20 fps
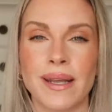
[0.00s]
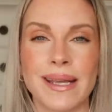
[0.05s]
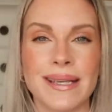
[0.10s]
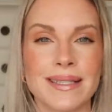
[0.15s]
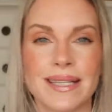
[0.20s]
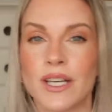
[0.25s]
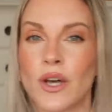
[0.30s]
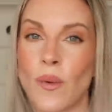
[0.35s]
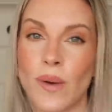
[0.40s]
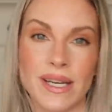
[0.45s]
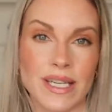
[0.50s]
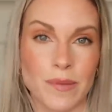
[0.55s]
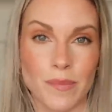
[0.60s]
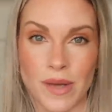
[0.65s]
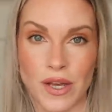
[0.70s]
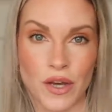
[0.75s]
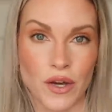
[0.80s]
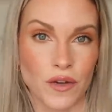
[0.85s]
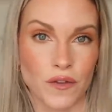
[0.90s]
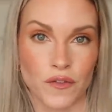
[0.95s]
is it going to
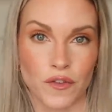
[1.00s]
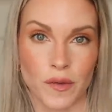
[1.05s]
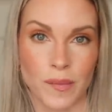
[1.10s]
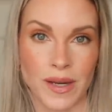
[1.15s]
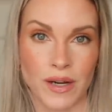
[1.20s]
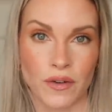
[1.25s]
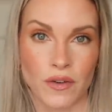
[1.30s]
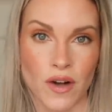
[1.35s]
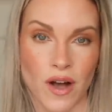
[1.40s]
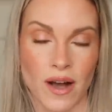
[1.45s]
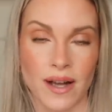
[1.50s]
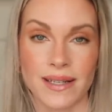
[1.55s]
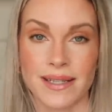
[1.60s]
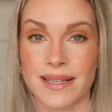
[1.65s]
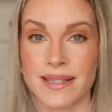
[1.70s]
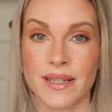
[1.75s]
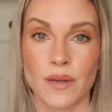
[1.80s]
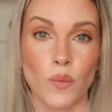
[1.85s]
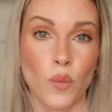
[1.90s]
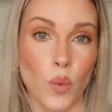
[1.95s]
be good for me or not?
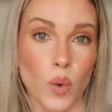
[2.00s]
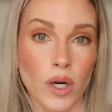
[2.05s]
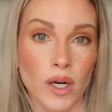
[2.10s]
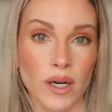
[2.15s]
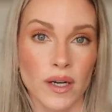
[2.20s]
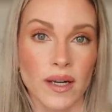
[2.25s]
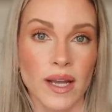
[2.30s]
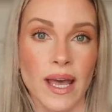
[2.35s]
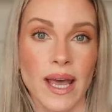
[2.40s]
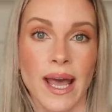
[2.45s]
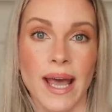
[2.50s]
Does it work?